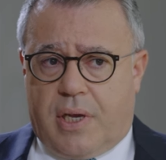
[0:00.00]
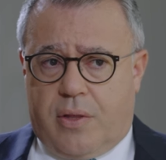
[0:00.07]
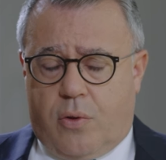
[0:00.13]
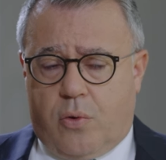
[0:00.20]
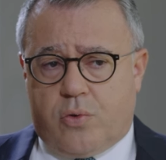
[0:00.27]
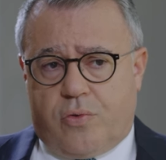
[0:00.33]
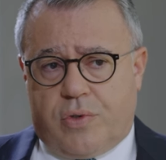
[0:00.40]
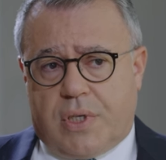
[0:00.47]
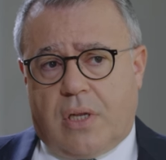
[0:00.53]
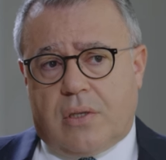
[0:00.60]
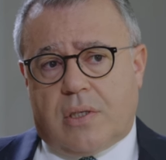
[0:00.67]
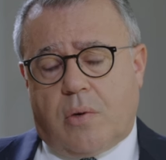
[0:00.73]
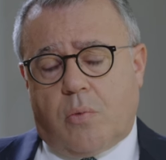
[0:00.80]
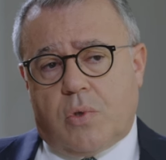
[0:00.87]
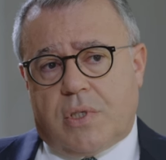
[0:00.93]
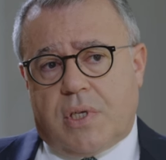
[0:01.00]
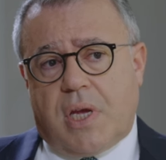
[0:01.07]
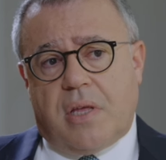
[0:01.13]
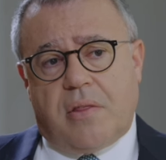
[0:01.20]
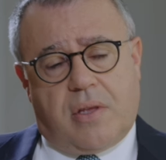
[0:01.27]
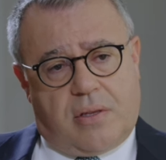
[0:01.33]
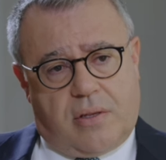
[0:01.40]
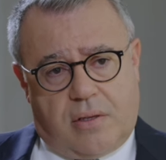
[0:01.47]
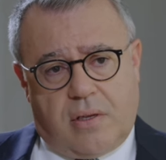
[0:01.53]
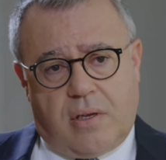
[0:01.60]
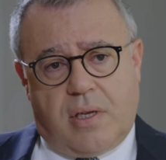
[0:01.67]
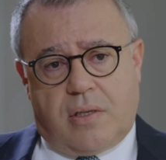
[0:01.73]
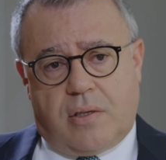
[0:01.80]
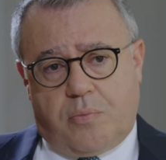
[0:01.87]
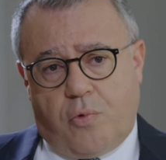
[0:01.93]
in those results, I would say that
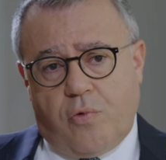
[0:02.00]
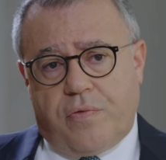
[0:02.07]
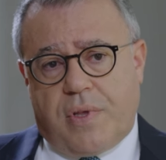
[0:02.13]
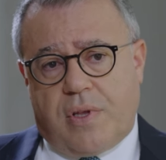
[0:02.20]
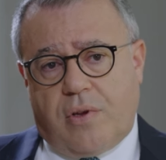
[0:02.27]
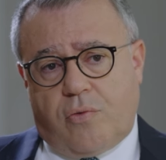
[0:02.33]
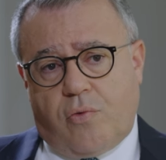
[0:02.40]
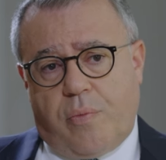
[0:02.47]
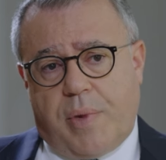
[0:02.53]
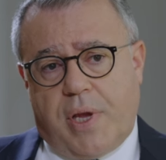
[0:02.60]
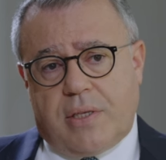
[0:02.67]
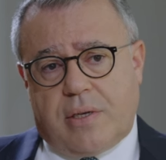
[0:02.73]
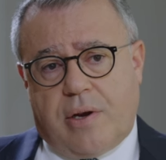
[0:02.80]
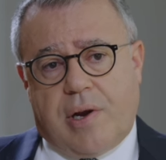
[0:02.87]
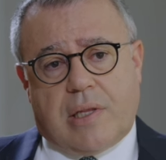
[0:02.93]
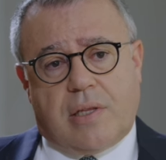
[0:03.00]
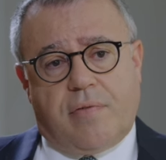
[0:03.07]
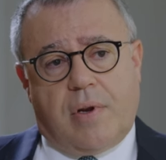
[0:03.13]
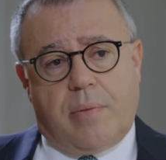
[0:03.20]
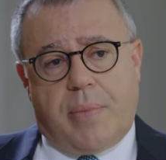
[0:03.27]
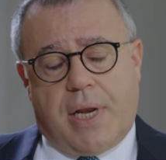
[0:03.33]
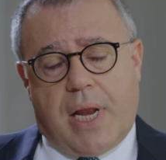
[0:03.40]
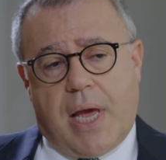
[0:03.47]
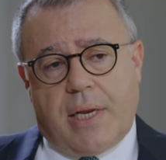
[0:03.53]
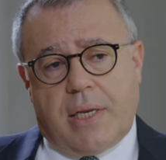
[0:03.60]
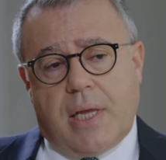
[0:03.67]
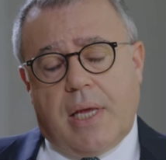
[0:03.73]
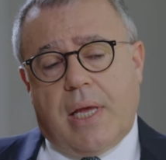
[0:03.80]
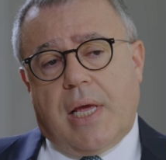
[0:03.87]
it proved that it remains relatively benign,